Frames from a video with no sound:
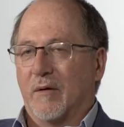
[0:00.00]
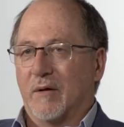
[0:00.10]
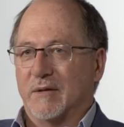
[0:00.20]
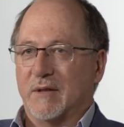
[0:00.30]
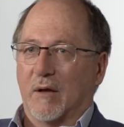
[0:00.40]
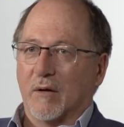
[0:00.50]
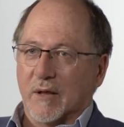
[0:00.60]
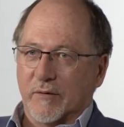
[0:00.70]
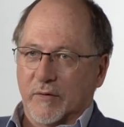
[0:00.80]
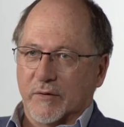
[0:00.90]
the cell
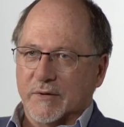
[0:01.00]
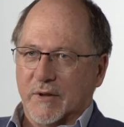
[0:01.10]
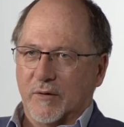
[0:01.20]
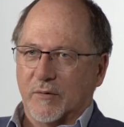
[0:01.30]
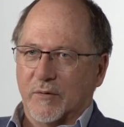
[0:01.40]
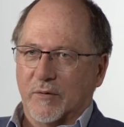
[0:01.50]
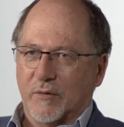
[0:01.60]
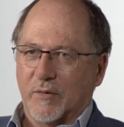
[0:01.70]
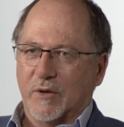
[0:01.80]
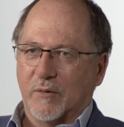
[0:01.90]
level, so
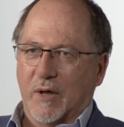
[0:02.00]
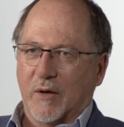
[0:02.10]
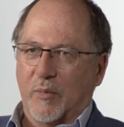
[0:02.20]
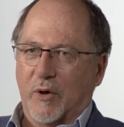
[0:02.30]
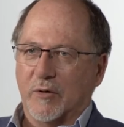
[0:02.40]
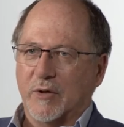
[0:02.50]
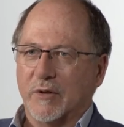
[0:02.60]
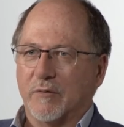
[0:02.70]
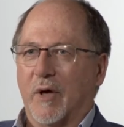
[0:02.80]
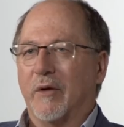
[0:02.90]
that we do in a laboratory,
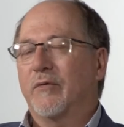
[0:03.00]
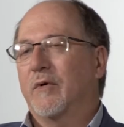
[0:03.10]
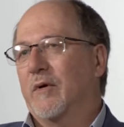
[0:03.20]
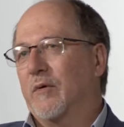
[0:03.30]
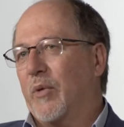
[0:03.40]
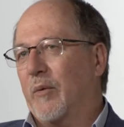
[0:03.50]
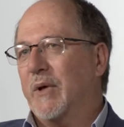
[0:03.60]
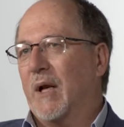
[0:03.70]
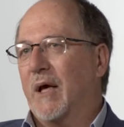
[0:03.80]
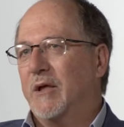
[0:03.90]
right through to the
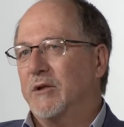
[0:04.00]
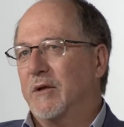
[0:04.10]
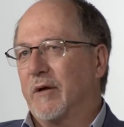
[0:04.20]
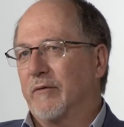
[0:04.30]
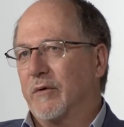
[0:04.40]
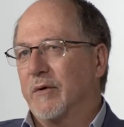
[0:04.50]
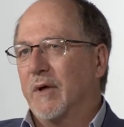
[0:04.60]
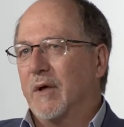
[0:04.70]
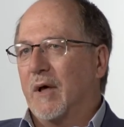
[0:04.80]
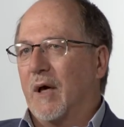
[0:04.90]
population level.
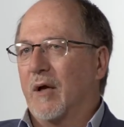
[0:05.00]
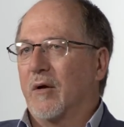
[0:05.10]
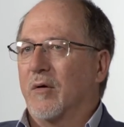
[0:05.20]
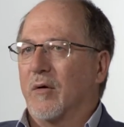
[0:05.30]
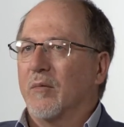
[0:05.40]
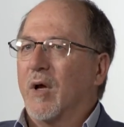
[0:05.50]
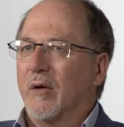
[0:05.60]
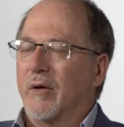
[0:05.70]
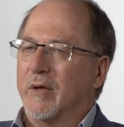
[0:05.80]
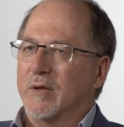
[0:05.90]
And a
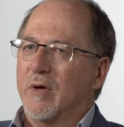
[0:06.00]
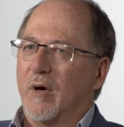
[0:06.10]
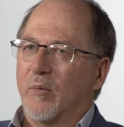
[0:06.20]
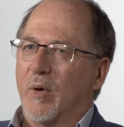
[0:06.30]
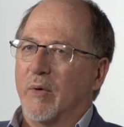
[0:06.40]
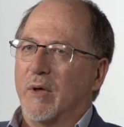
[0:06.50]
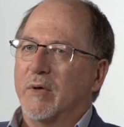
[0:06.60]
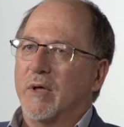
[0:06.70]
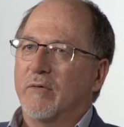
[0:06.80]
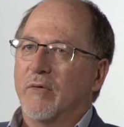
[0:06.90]
lot of the time what we're
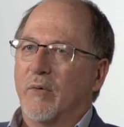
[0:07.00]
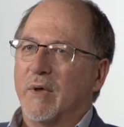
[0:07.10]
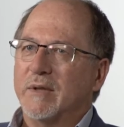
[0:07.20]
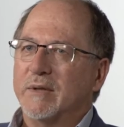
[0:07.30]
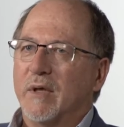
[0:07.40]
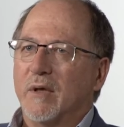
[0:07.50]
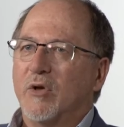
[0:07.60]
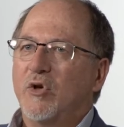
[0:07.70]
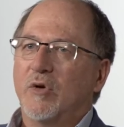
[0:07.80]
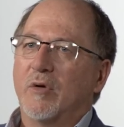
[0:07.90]
looking for is
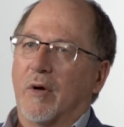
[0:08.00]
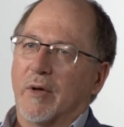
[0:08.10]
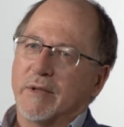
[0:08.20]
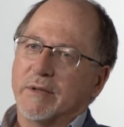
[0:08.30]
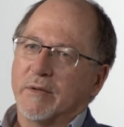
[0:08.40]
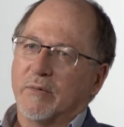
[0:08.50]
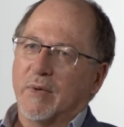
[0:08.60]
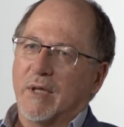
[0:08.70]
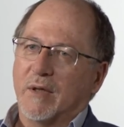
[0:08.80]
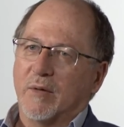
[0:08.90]
new knowledge that
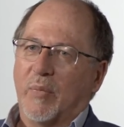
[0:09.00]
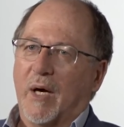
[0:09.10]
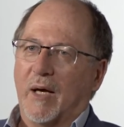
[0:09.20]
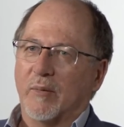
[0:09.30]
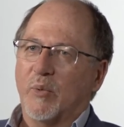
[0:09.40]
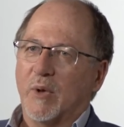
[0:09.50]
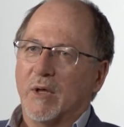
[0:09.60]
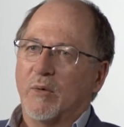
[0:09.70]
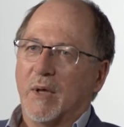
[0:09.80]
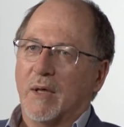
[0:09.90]
we can impart pretty
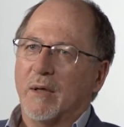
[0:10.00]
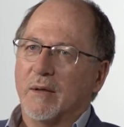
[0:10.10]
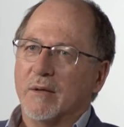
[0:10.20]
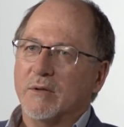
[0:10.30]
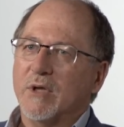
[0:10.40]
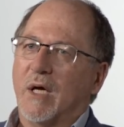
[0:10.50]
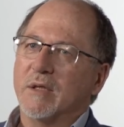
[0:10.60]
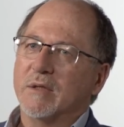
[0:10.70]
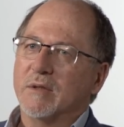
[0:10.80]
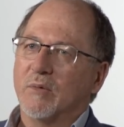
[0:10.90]
quickly that
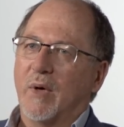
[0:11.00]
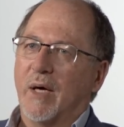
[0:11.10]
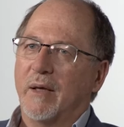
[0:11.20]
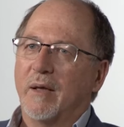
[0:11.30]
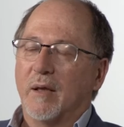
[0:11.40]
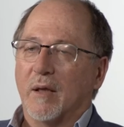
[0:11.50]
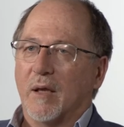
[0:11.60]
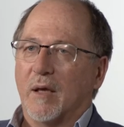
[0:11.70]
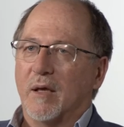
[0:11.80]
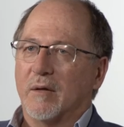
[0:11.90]
changes the way
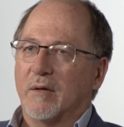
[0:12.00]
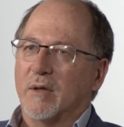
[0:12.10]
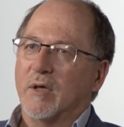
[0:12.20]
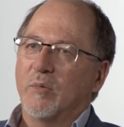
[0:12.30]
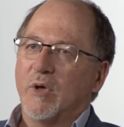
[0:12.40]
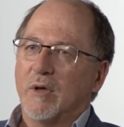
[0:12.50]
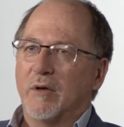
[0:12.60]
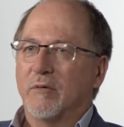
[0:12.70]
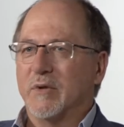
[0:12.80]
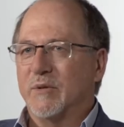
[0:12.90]
either the
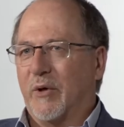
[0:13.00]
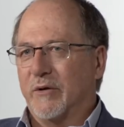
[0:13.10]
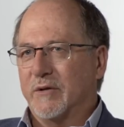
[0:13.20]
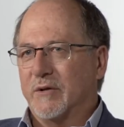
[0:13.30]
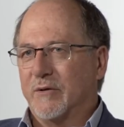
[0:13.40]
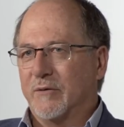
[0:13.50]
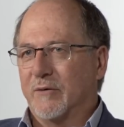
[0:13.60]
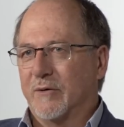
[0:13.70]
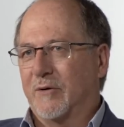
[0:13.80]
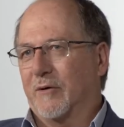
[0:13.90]
community responds to,
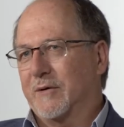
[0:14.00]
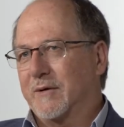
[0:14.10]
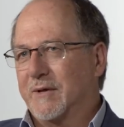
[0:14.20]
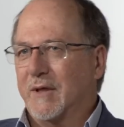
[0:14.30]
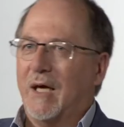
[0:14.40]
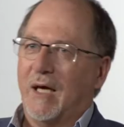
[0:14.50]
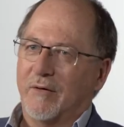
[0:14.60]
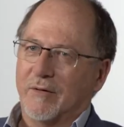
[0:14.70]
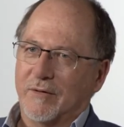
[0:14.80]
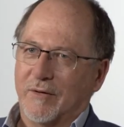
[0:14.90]
or the doctors that
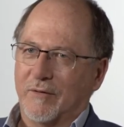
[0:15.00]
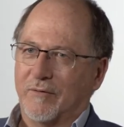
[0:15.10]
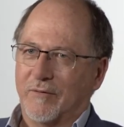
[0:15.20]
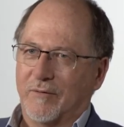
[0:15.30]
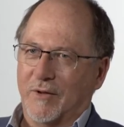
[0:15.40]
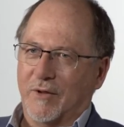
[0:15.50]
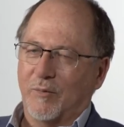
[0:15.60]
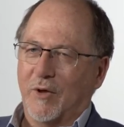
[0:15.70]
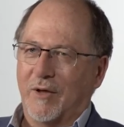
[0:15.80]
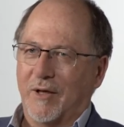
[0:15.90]
care for the
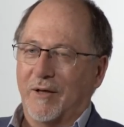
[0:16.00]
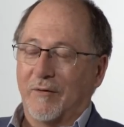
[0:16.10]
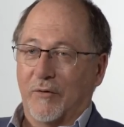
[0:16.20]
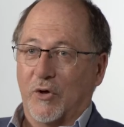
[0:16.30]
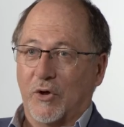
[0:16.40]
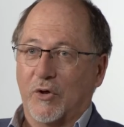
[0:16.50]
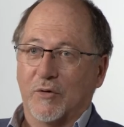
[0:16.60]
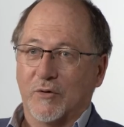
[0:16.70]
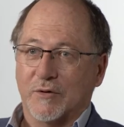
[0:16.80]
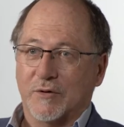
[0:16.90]
community
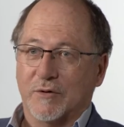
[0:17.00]
use